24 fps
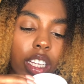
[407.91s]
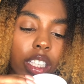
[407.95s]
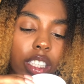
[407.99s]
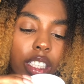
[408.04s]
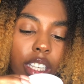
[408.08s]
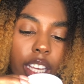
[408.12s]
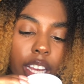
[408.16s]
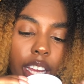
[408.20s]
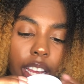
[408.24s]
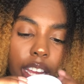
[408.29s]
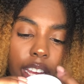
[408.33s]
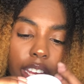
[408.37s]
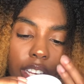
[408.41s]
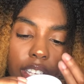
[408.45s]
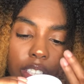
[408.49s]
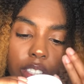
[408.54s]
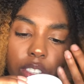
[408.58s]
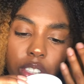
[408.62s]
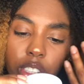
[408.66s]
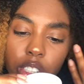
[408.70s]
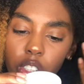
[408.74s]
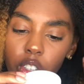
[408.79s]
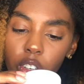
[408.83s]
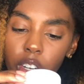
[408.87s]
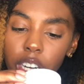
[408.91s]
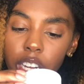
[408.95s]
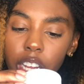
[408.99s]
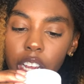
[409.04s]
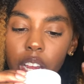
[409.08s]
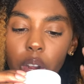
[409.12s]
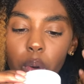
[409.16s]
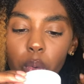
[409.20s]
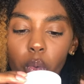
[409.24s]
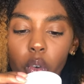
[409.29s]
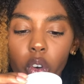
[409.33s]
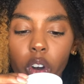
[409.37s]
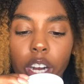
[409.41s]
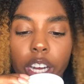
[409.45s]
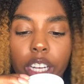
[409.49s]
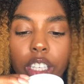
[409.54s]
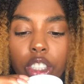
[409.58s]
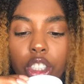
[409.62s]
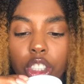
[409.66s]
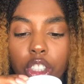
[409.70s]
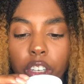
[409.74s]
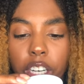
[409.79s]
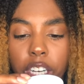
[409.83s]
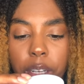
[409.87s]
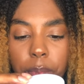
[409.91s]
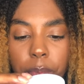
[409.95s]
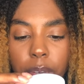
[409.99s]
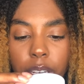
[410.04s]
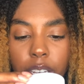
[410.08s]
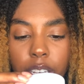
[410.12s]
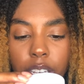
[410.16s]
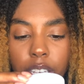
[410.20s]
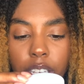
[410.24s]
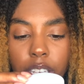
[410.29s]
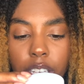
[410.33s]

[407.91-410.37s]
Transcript: says 3-in-1 treatment.